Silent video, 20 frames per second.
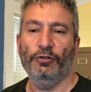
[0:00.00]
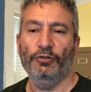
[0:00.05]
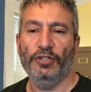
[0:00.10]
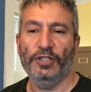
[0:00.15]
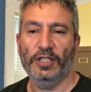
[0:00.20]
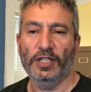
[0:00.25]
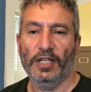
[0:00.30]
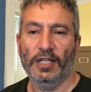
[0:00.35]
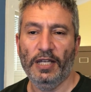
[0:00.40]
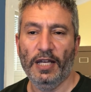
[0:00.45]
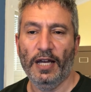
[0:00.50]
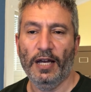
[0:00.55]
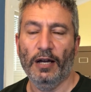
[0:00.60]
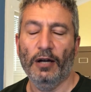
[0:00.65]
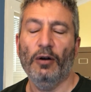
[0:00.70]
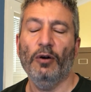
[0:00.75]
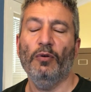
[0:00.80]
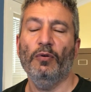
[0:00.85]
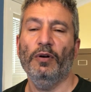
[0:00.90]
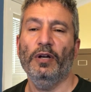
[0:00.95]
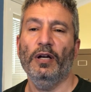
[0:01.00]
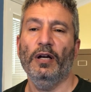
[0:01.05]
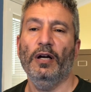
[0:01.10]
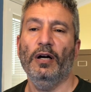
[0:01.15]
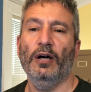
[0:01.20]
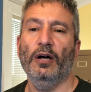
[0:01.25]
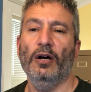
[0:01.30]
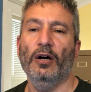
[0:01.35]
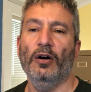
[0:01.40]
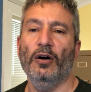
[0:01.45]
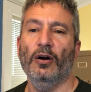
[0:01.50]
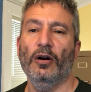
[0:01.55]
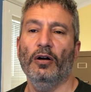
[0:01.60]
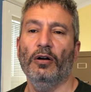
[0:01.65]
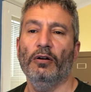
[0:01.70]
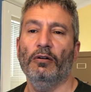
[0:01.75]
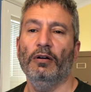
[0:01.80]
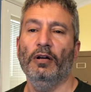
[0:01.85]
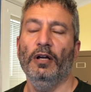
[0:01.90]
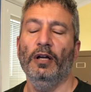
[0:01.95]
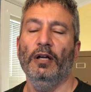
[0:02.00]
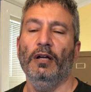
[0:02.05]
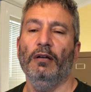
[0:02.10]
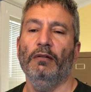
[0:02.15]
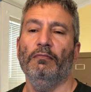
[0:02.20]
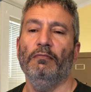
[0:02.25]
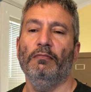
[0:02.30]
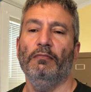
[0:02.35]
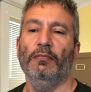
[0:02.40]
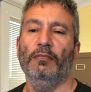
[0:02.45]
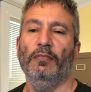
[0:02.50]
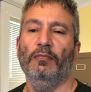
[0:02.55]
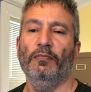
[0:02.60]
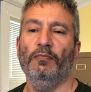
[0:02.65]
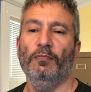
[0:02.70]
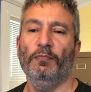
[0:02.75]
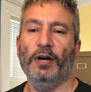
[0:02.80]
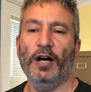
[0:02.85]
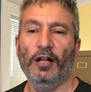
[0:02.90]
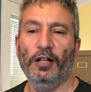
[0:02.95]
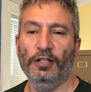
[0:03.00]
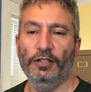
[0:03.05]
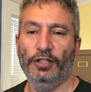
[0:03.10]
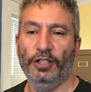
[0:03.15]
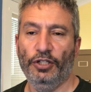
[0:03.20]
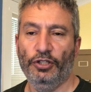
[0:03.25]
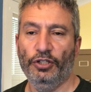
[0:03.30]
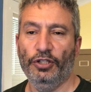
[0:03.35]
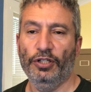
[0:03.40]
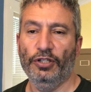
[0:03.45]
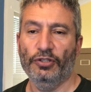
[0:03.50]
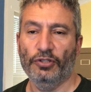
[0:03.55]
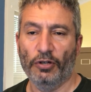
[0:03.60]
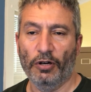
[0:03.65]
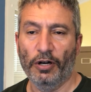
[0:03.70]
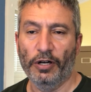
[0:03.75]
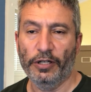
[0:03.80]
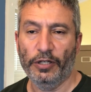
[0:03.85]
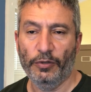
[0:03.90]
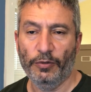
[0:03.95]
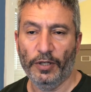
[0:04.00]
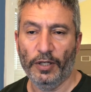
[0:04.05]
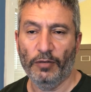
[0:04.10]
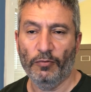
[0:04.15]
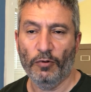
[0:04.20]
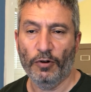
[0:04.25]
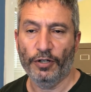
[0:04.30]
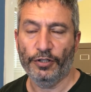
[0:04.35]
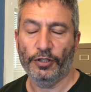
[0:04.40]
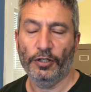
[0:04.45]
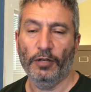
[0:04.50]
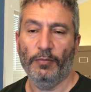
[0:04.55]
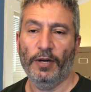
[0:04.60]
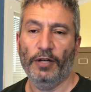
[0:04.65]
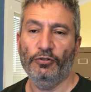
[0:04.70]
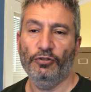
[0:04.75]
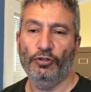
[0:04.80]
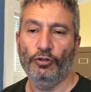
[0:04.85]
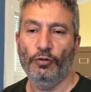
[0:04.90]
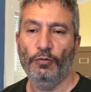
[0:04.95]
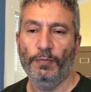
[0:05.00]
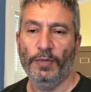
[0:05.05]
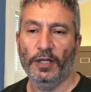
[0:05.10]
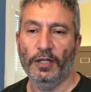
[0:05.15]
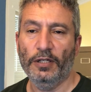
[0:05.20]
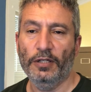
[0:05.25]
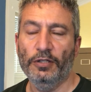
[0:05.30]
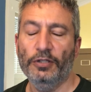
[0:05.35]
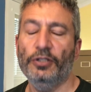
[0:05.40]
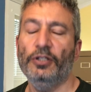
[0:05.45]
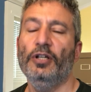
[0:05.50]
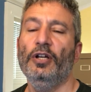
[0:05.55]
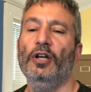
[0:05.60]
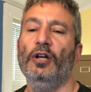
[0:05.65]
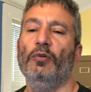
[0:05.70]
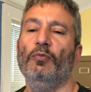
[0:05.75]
you see now are politicians arguing in Washington about two bills.